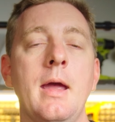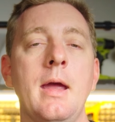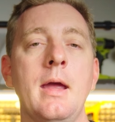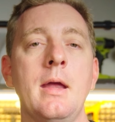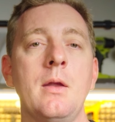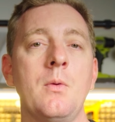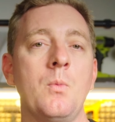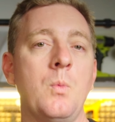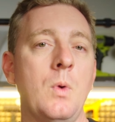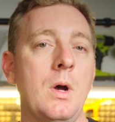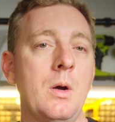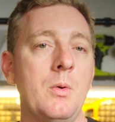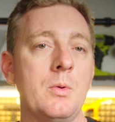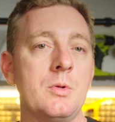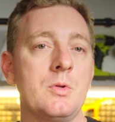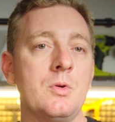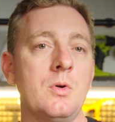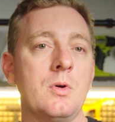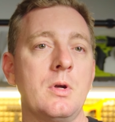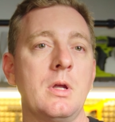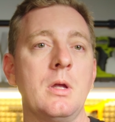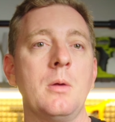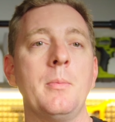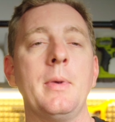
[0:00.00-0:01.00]
And while we're
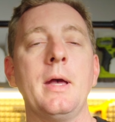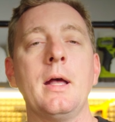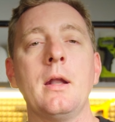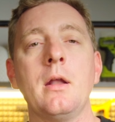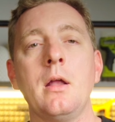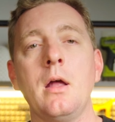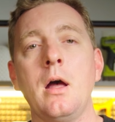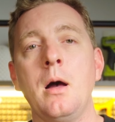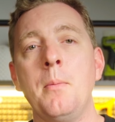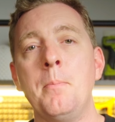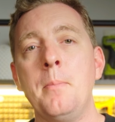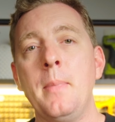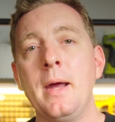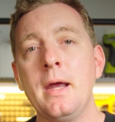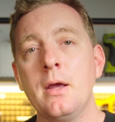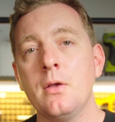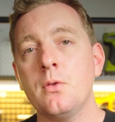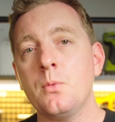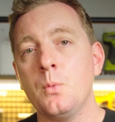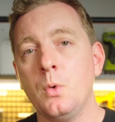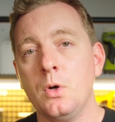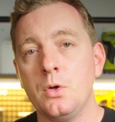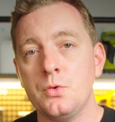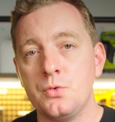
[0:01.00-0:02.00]
talking about it, I may as
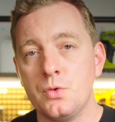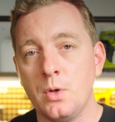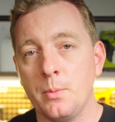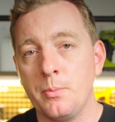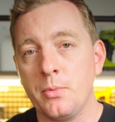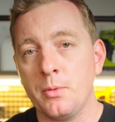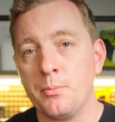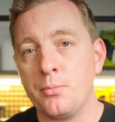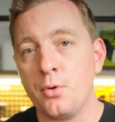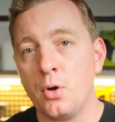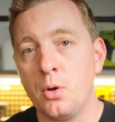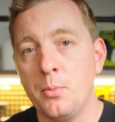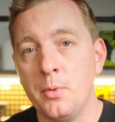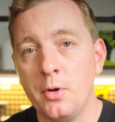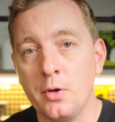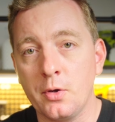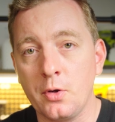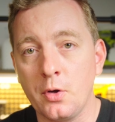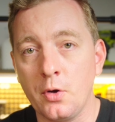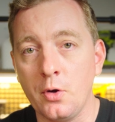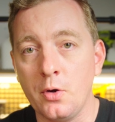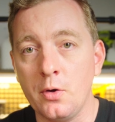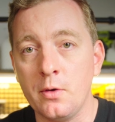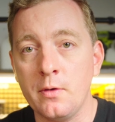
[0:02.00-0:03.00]
well drop the promo
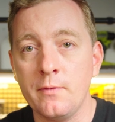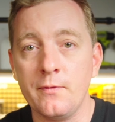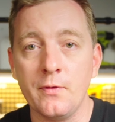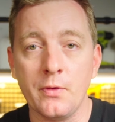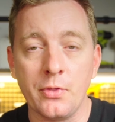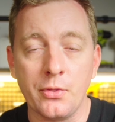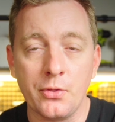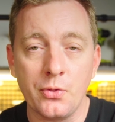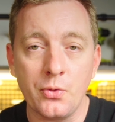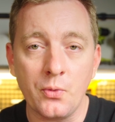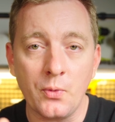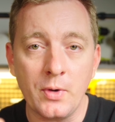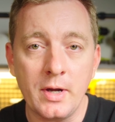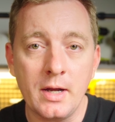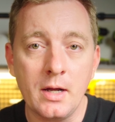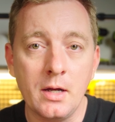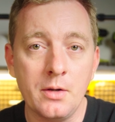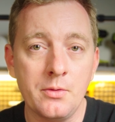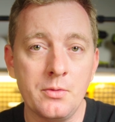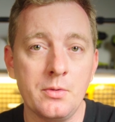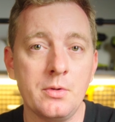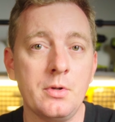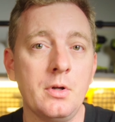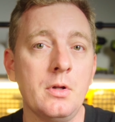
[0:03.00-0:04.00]
code for
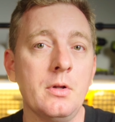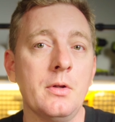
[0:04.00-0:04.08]
$300